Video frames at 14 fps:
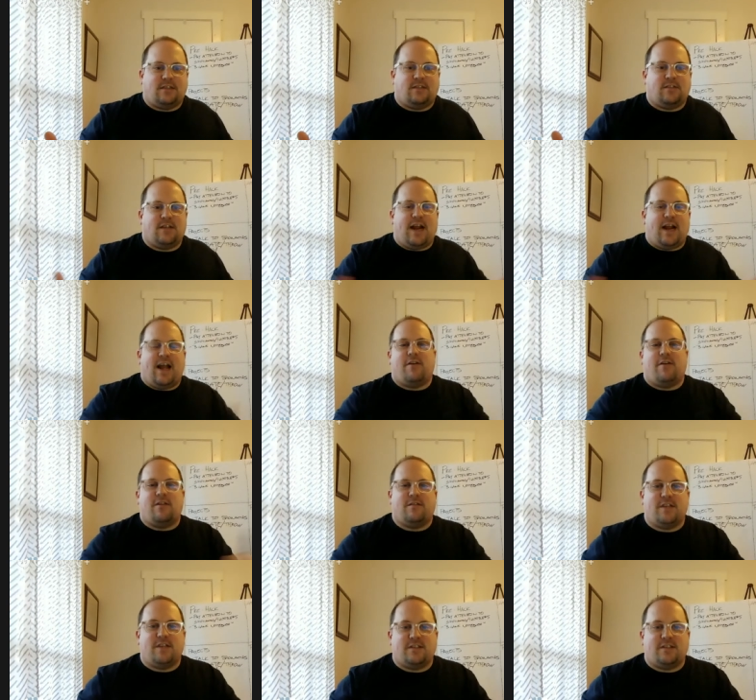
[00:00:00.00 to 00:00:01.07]
that's going to have all
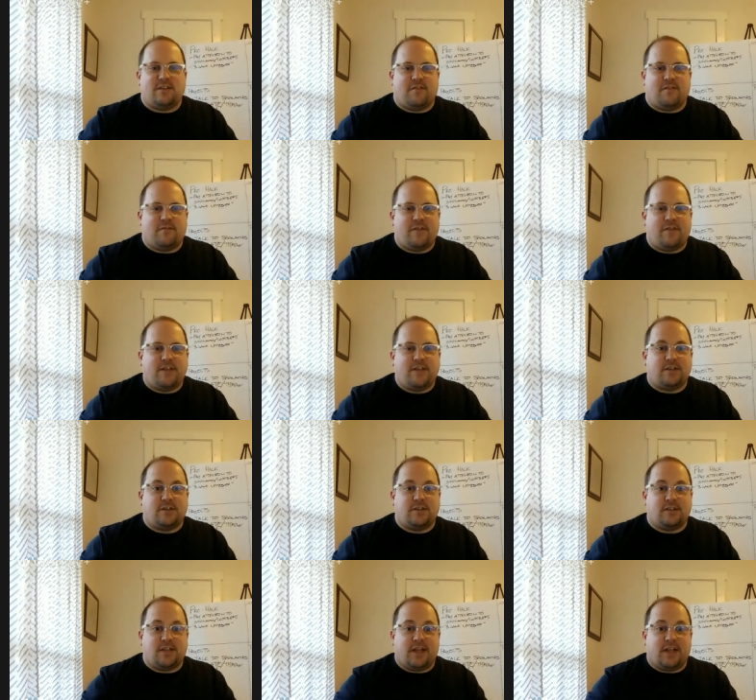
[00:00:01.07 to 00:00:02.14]
of these different
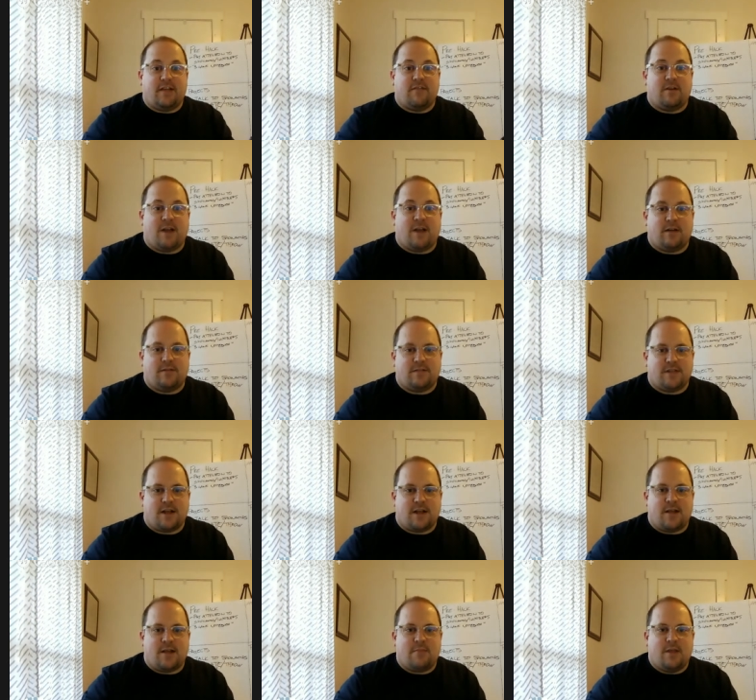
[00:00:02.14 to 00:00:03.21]
features in the given amount of
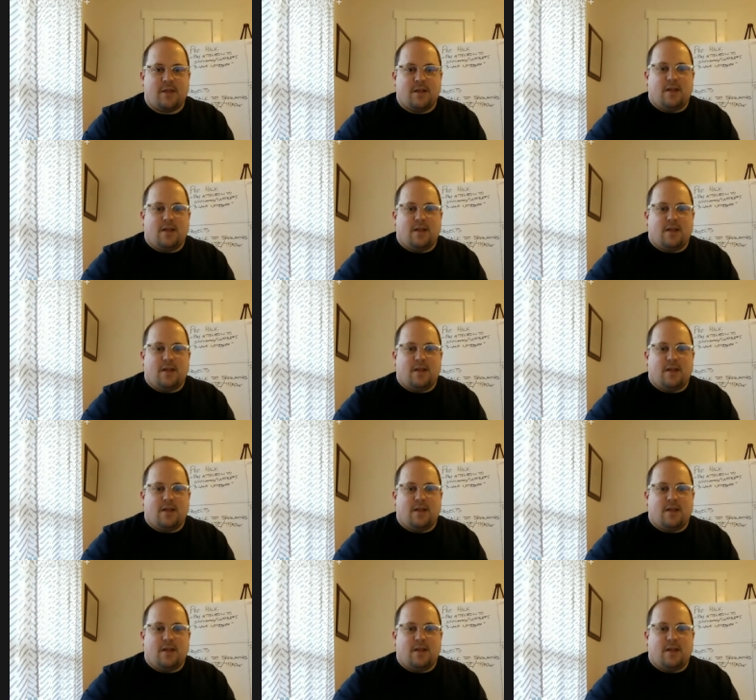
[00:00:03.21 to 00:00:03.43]
time.